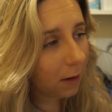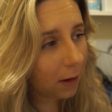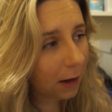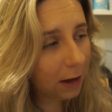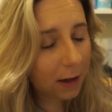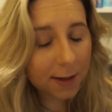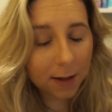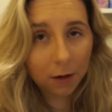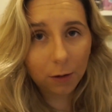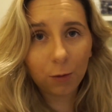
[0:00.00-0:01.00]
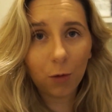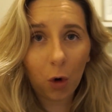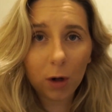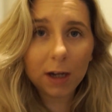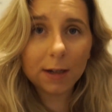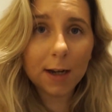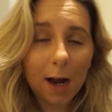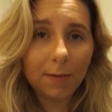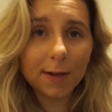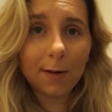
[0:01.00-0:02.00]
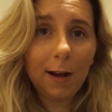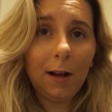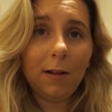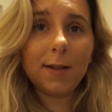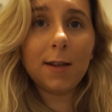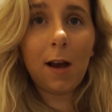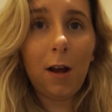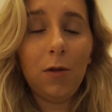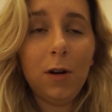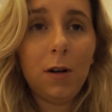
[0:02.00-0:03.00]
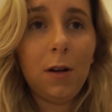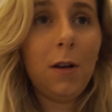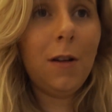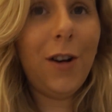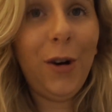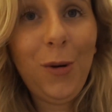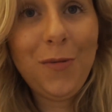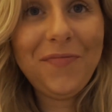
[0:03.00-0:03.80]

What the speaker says: And it is her walking time as well, so oh,